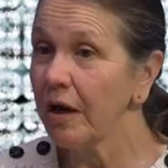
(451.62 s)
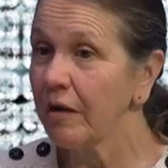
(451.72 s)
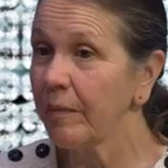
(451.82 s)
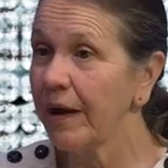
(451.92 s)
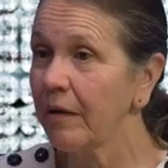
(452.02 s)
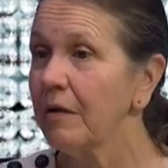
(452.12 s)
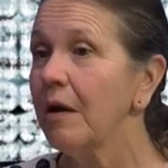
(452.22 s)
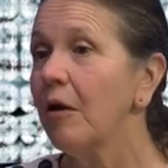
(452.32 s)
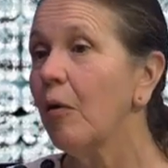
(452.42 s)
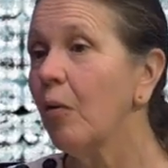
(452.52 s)
about,
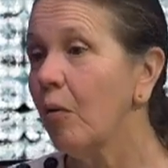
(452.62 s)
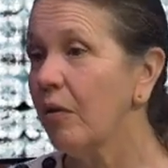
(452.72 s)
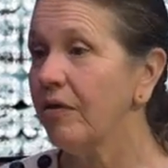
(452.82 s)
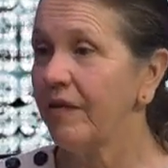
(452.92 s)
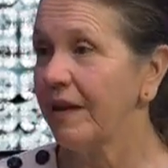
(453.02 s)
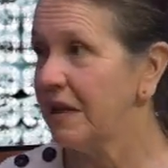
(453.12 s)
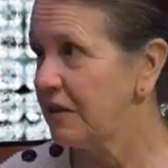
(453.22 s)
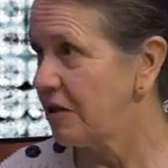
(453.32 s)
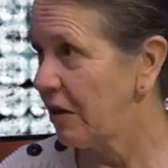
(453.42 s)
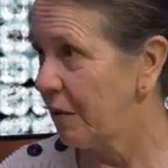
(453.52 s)
or that they need
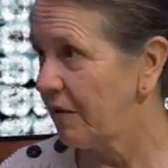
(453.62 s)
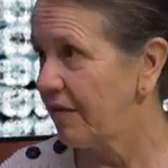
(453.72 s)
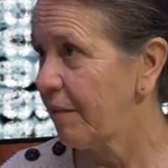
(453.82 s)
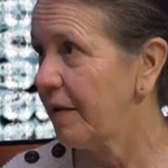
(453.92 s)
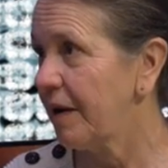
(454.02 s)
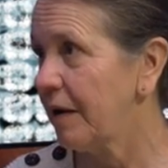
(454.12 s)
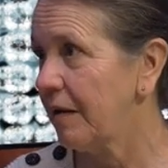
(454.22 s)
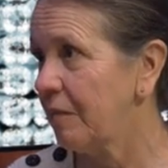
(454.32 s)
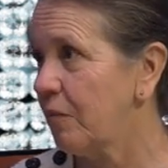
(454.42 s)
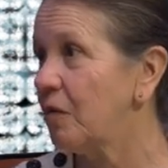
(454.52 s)
to talk with
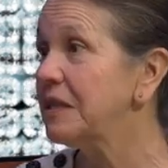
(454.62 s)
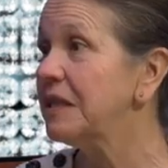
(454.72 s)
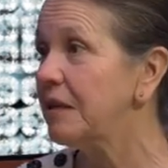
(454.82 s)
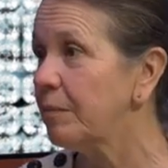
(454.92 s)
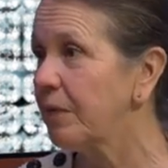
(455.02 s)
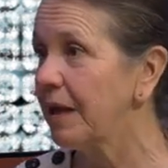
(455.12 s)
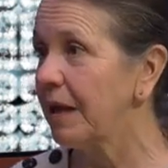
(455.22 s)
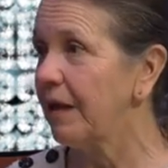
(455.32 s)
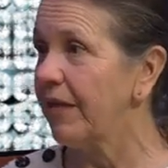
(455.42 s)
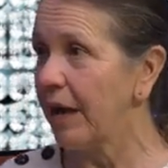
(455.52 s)
somebody more
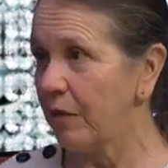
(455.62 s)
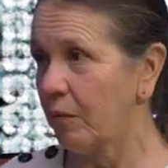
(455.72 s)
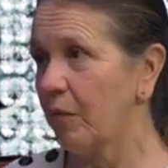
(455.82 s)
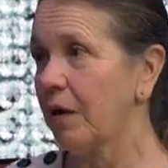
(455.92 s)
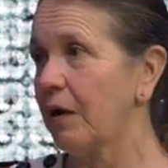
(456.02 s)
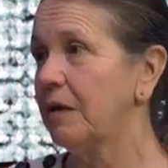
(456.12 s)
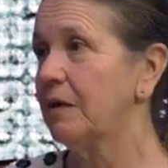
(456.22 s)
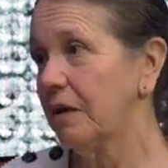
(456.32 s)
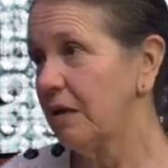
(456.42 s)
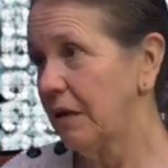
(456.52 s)
deeply, and that could work in
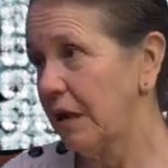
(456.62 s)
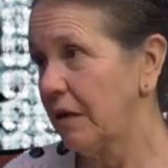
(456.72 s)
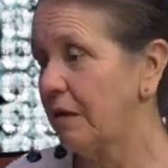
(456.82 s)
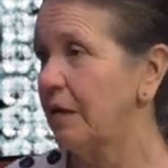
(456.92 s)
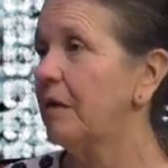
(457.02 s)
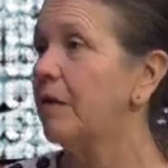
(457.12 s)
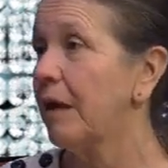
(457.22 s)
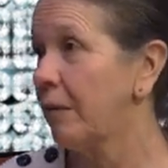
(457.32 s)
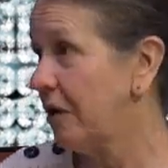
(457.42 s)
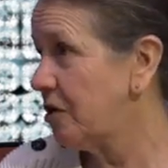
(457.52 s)

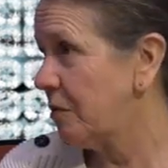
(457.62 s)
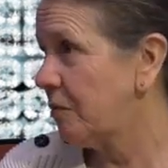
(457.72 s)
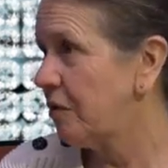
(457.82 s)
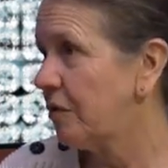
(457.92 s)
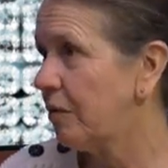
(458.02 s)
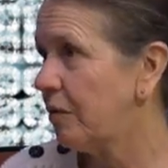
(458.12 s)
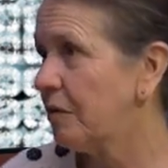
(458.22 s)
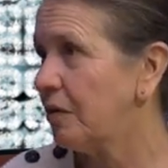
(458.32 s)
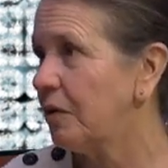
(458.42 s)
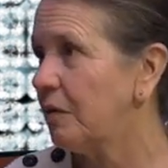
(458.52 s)
collaboration with you, or
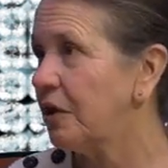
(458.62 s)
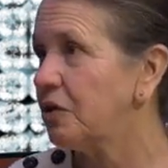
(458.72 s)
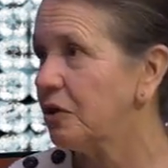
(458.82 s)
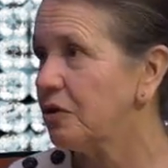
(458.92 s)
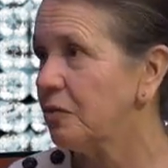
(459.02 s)
in conjunction with